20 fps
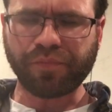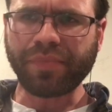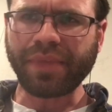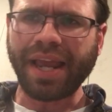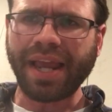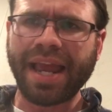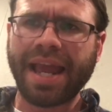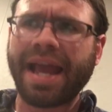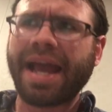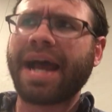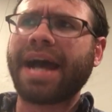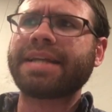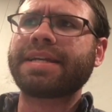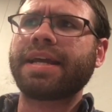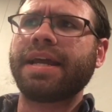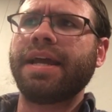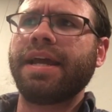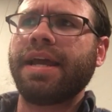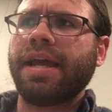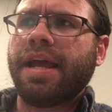
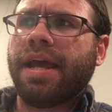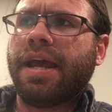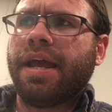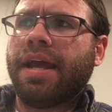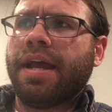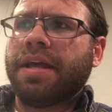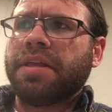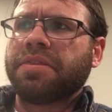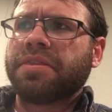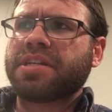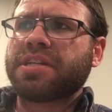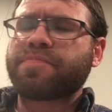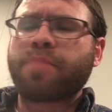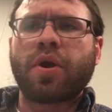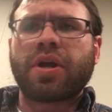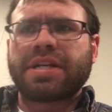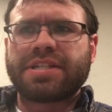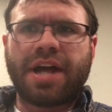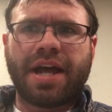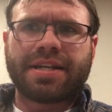And this
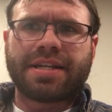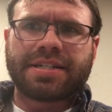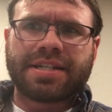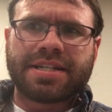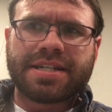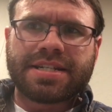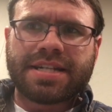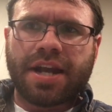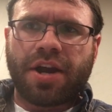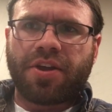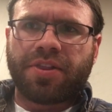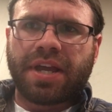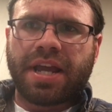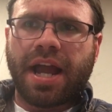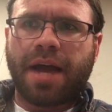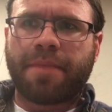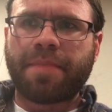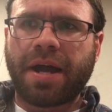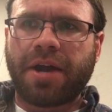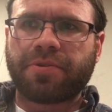book is not necessarily
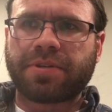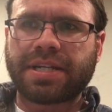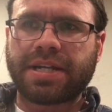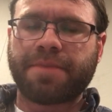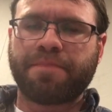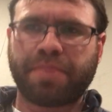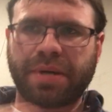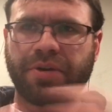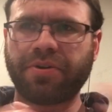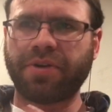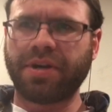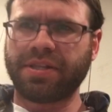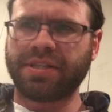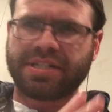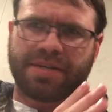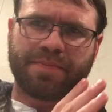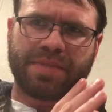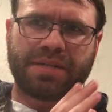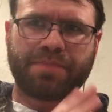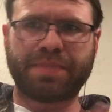about
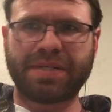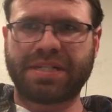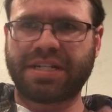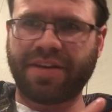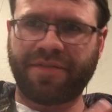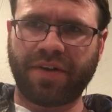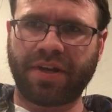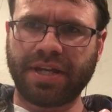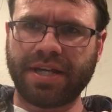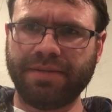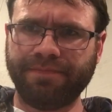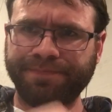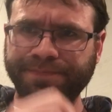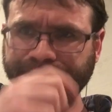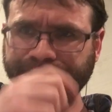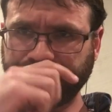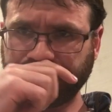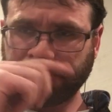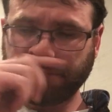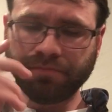imperialism specifically.
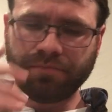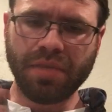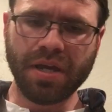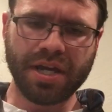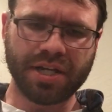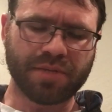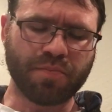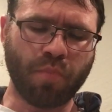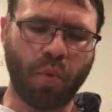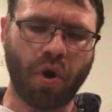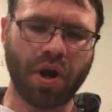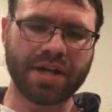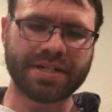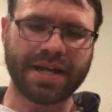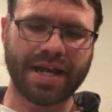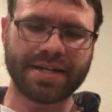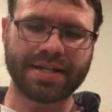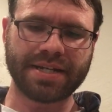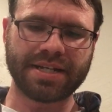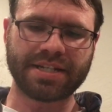It's more
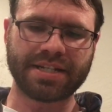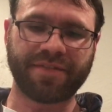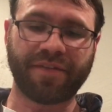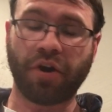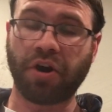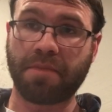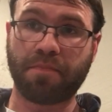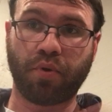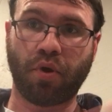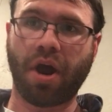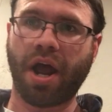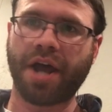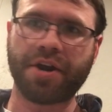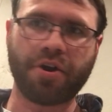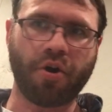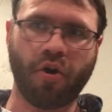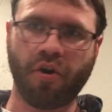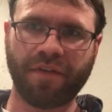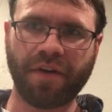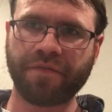intended as a very broad
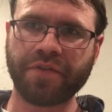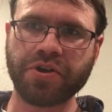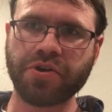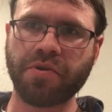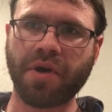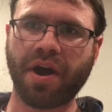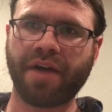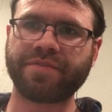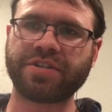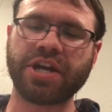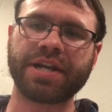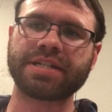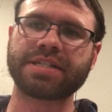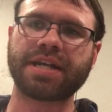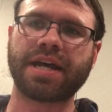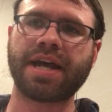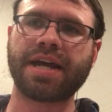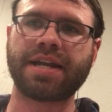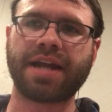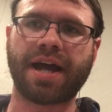overview of
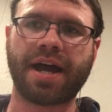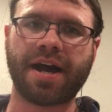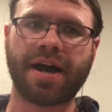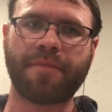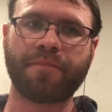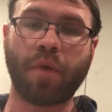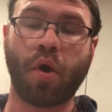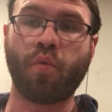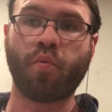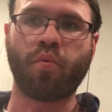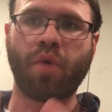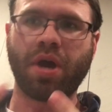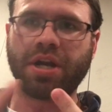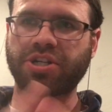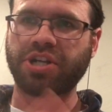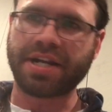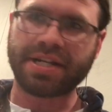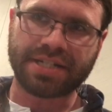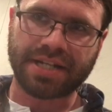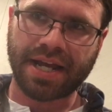genocide, what
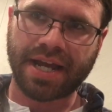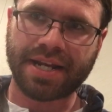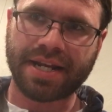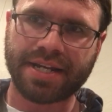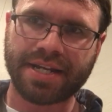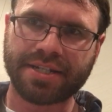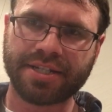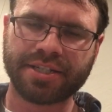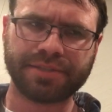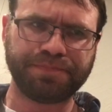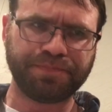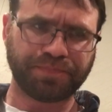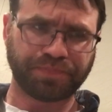genocide is,